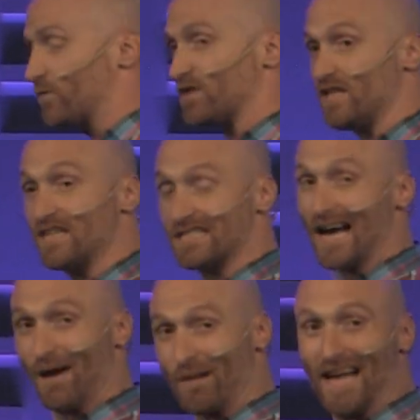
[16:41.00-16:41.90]
was this:
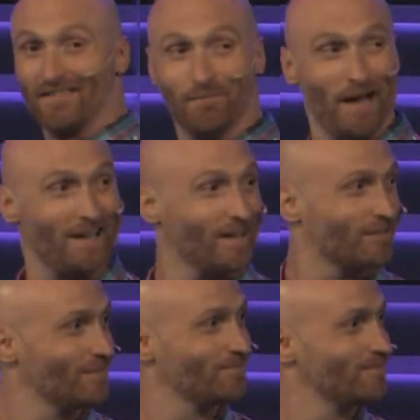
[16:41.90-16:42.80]
I'm kind of
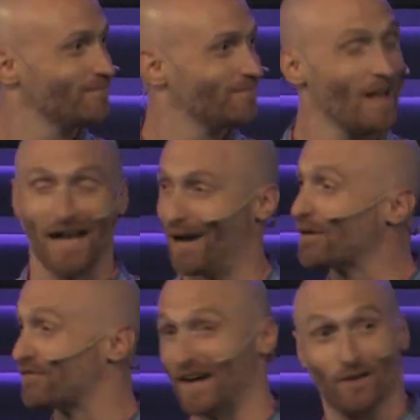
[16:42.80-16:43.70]
competitive. I'm
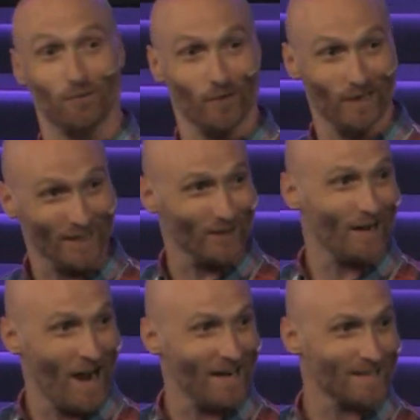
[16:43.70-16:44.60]
going to find a really good
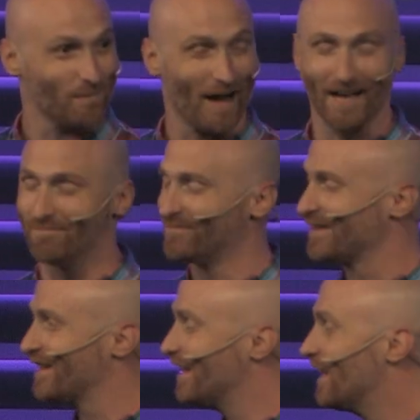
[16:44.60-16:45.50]
hiding spot.
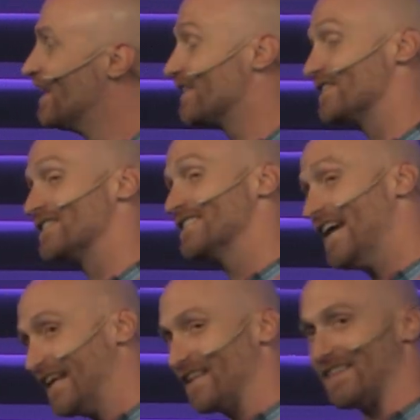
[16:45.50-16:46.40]
The
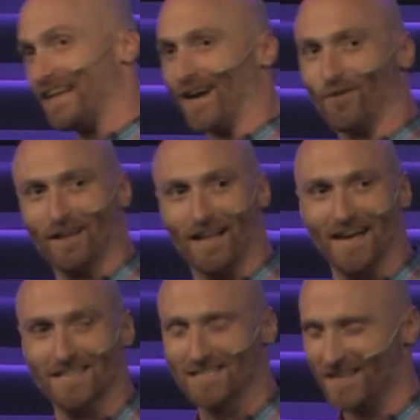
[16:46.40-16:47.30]
second thing I
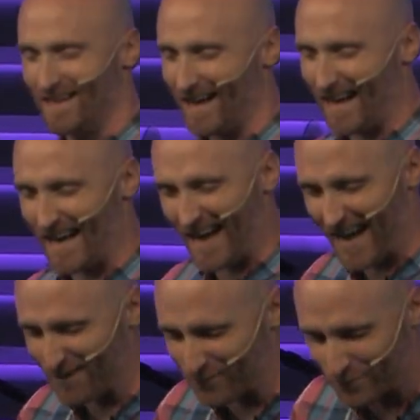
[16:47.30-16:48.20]
realized,
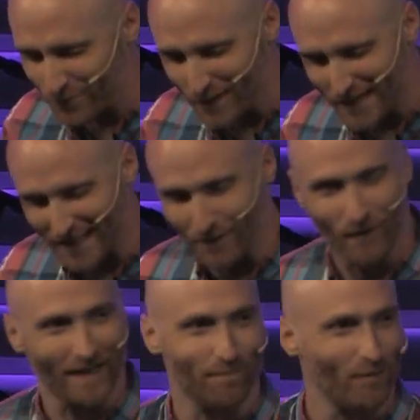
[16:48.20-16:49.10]
I really
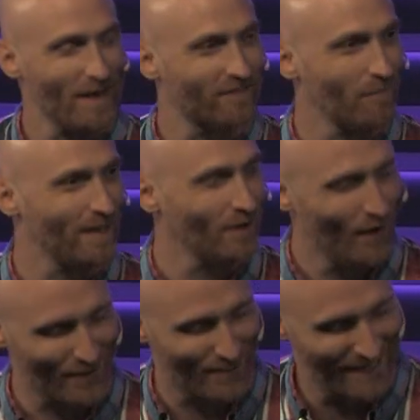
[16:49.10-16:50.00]
wanted a break from my
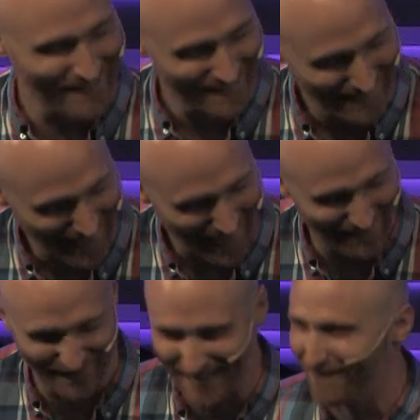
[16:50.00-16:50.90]
daughters.
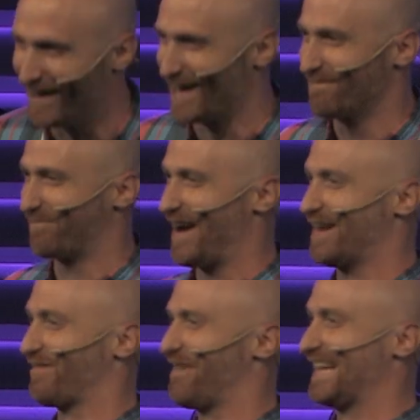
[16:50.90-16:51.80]
I really wanted a
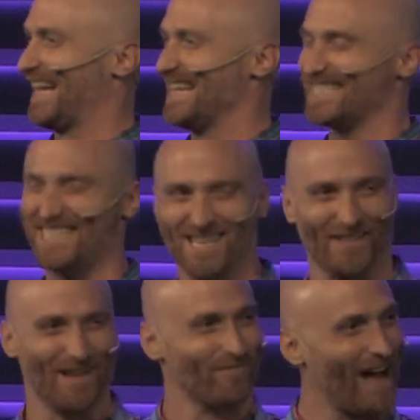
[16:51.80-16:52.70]
break from my kids, just
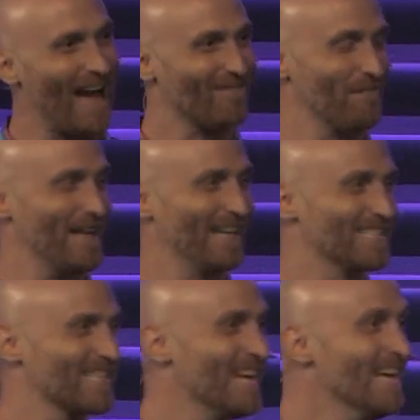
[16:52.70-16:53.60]
for like 5
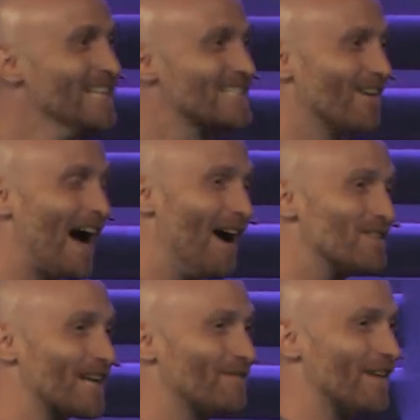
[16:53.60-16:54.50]
minutes. So I
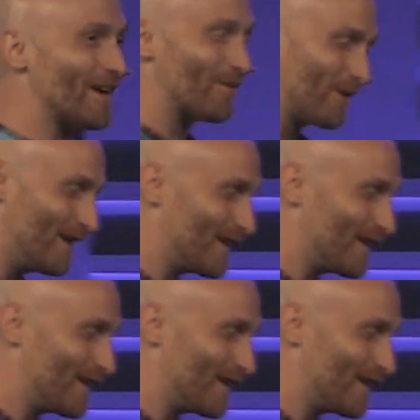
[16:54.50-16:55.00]
was going to find a really